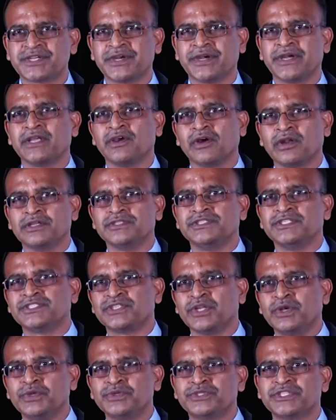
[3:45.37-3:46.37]
radiology
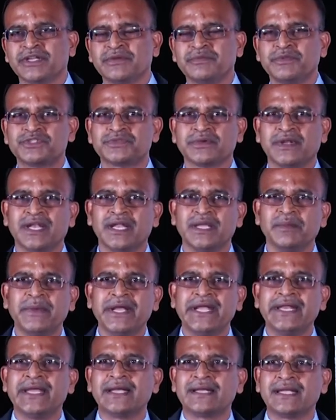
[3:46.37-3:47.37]
solution which will
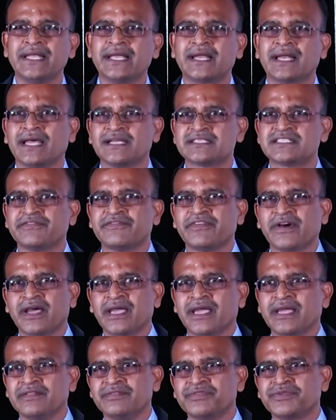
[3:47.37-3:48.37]
immediately classify
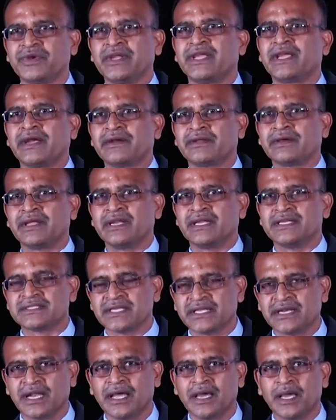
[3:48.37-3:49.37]
in three categories
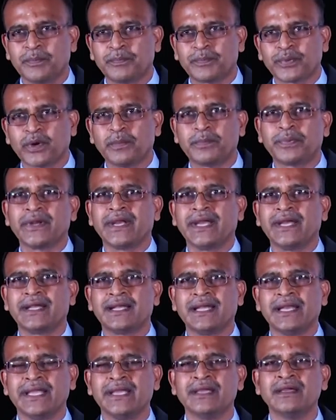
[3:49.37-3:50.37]
and
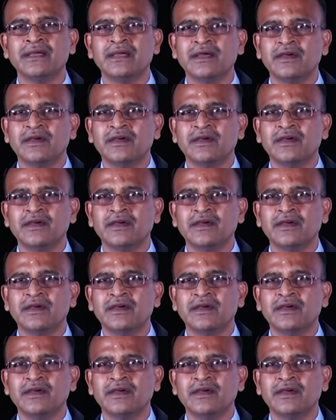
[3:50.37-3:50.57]
appropriately